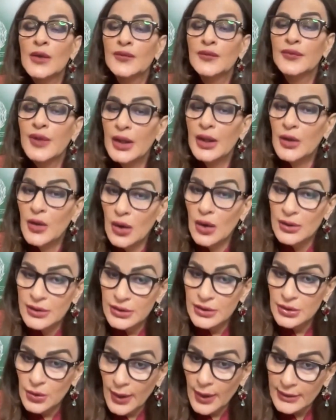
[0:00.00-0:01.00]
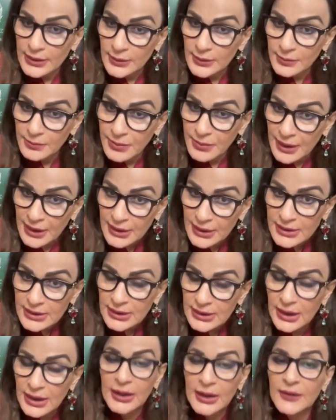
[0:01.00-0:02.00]
They cost quite a bit.
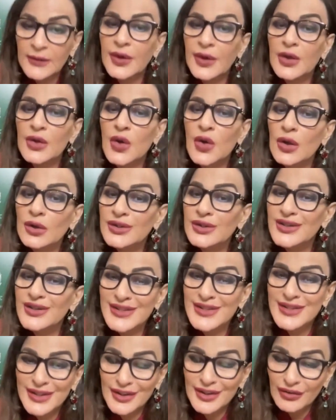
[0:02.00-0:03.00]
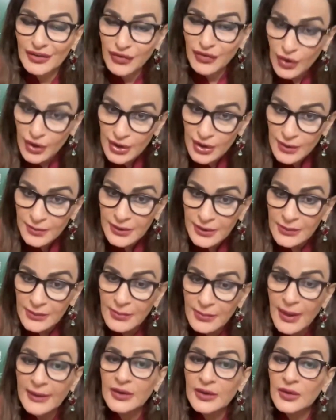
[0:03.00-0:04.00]
They're not easily affordable
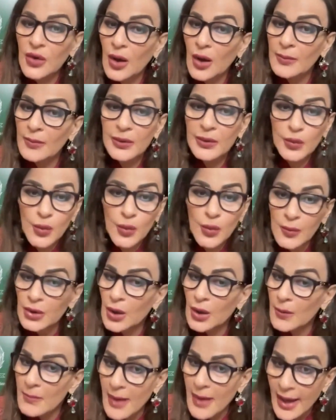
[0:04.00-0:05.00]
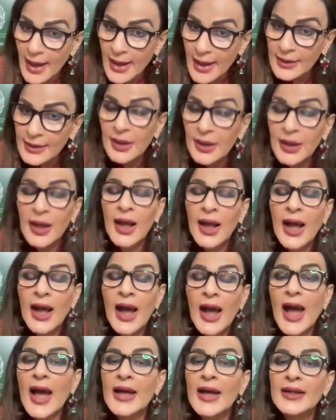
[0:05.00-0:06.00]
by the common woman or man.
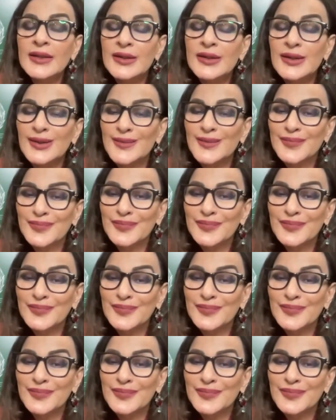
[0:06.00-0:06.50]
And